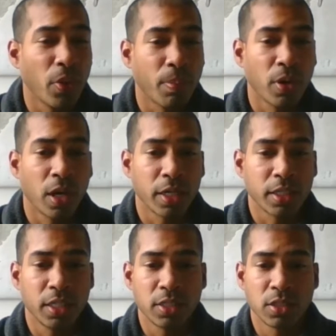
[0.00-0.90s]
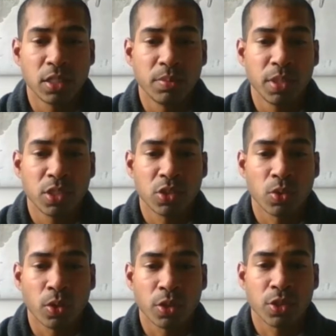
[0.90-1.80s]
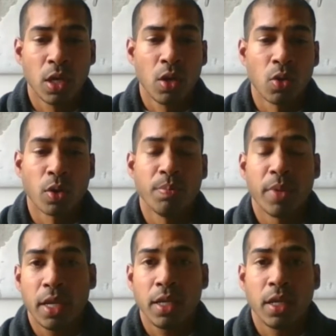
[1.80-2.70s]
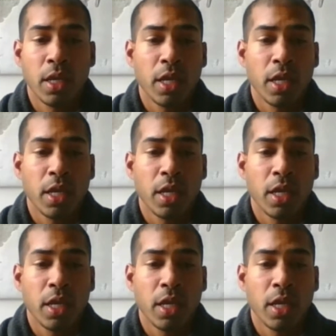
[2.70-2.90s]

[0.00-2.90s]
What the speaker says: the product is going to be sourced or made,